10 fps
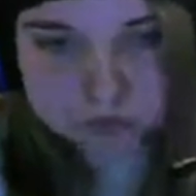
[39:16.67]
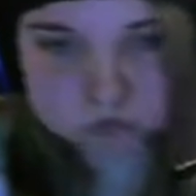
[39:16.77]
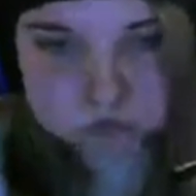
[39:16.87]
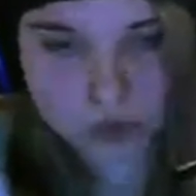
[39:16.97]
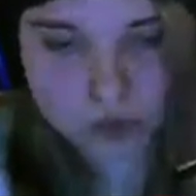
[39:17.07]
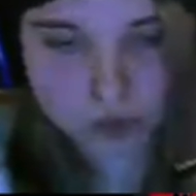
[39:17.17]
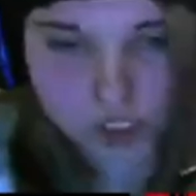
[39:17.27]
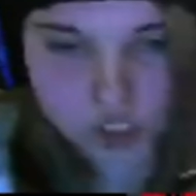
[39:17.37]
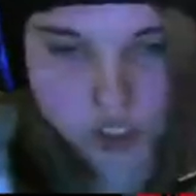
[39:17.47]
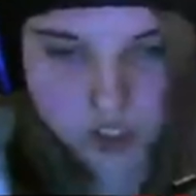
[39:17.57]

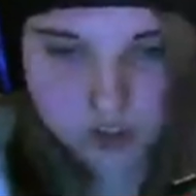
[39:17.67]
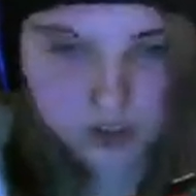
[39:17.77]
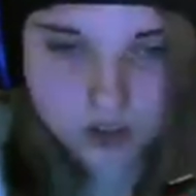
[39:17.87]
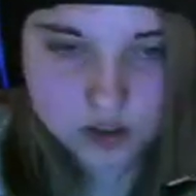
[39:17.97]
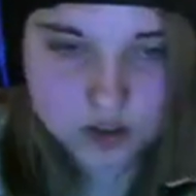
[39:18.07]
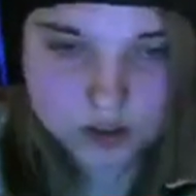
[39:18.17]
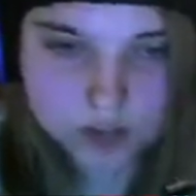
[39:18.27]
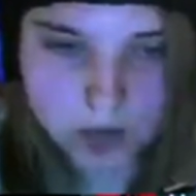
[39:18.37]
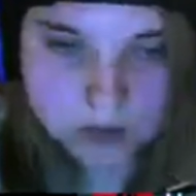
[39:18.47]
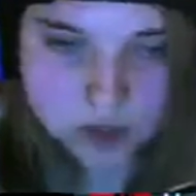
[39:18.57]
Bligit. I
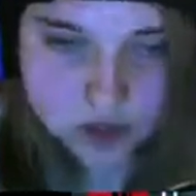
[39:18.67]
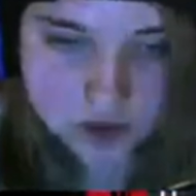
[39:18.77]
almost called you